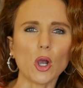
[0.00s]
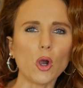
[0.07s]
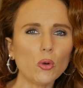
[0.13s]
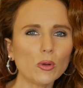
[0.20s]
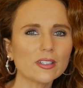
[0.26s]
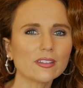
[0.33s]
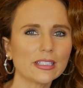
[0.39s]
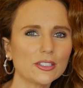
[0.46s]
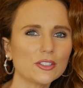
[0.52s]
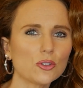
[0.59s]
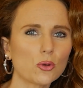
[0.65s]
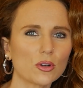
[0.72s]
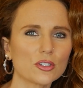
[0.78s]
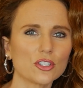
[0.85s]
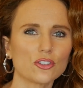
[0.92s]
always lean
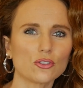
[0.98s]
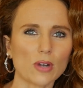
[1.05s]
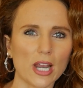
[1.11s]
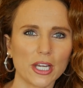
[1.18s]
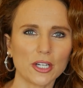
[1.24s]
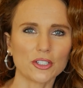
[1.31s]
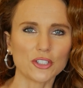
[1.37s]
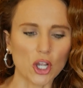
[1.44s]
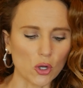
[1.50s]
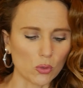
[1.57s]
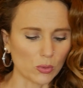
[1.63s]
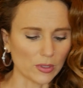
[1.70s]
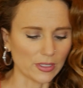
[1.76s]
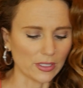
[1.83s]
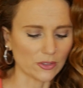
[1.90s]
towards a drier dough
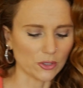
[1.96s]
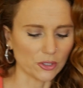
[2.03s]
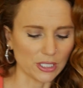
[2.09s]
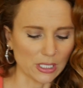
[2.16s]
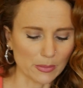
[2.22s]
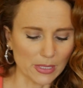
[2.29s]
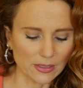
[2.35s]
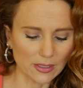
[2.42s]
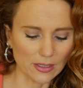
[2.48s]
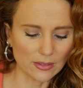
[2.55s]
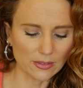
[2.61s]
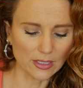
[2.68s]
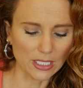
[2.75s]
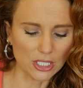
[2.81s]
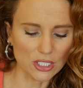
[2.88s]
with these cookie
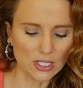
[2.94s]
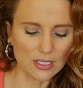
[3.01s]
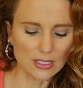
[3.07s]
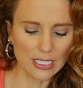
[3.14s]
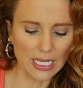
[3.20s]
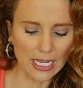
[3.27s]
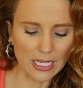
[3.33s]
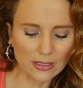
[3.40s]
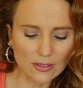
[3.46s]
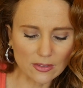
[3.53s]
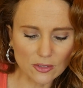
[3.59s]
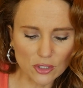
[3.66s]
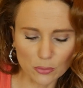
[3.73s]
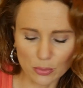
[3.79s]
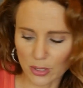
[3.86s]
mixes. It just
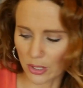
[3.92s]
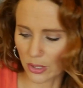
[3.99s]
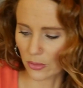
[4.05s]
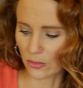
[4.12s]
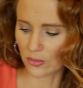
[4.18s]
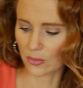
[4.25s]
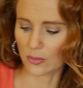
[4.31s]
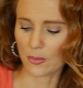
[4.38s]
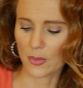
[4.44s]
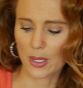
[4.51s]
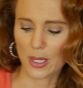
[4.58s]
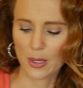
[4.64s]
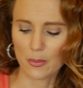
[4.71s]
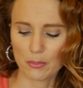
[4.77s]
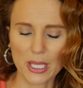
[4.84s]
tends to produce
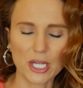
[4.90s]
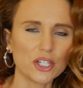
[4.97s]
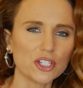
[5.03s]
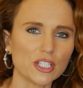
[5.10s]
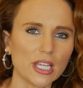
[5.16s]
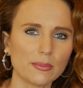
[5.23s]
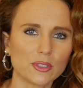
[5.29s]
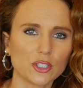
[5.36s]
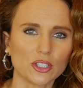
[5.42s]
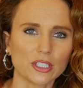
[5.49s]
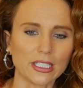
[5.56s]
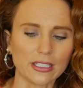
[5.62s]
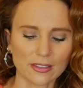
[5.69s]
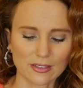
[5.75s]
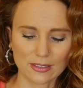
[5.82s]
better shaped
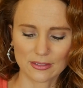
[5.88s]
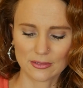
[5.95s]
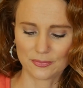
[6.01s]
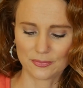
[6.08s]
cookies.